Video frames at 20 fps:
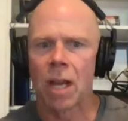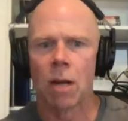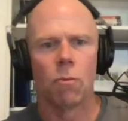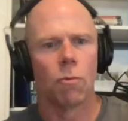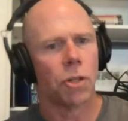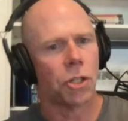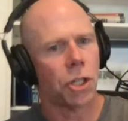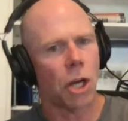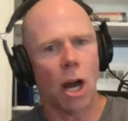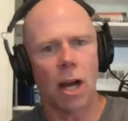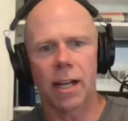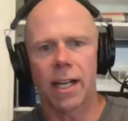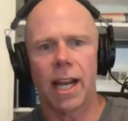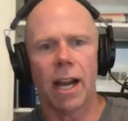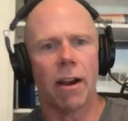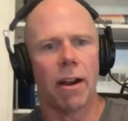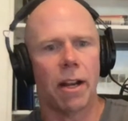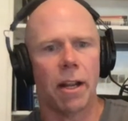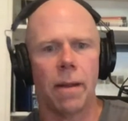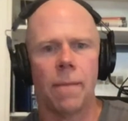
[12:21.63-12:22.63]
Rashawn
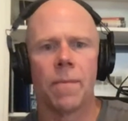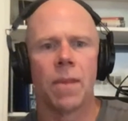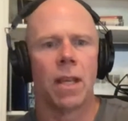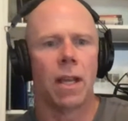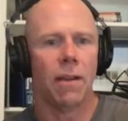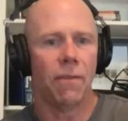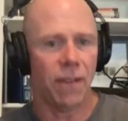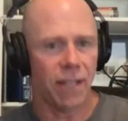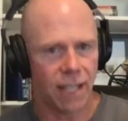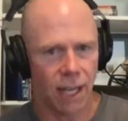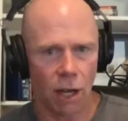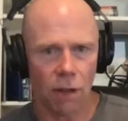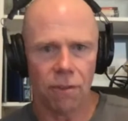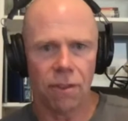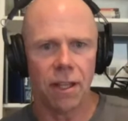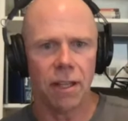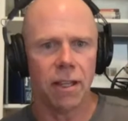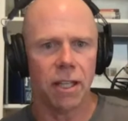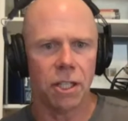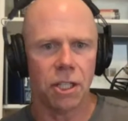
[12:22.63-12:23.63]
Gary, if he's
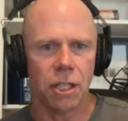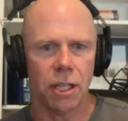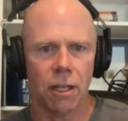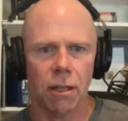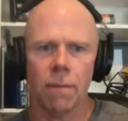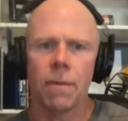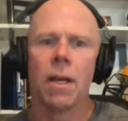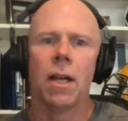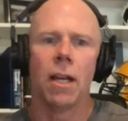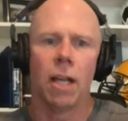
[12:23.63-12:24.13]
healthy this year,